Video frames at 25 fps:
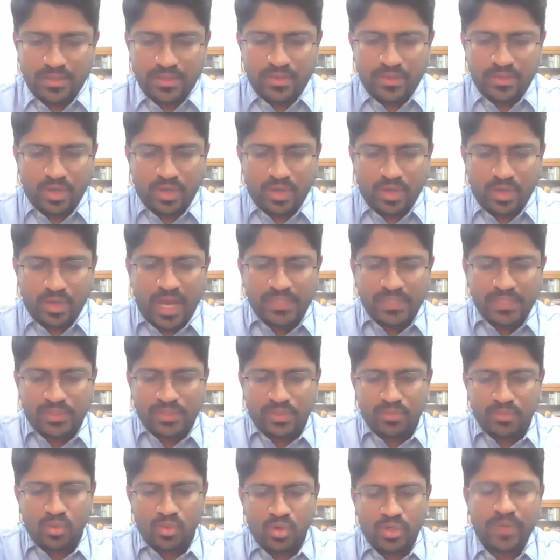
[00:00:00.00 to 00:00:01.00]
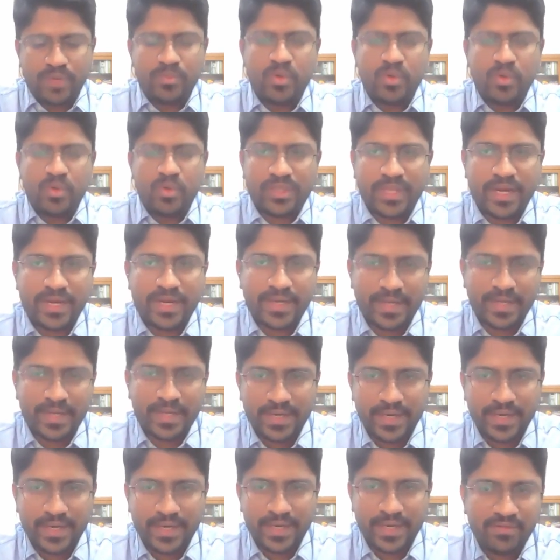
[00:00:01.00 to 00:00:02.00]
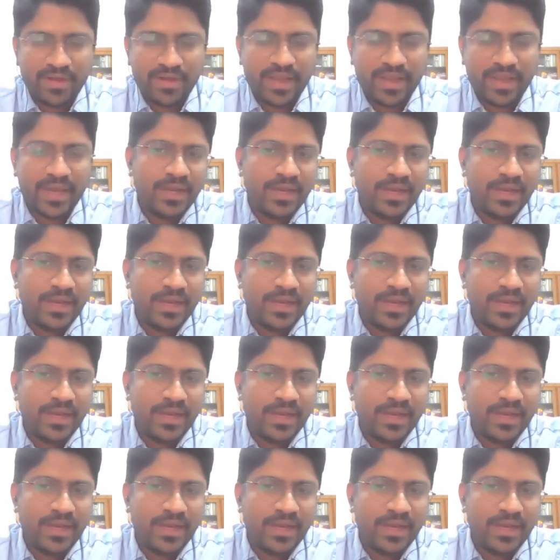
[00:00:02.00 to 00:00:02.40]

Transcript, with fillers: ask you more about that in a while.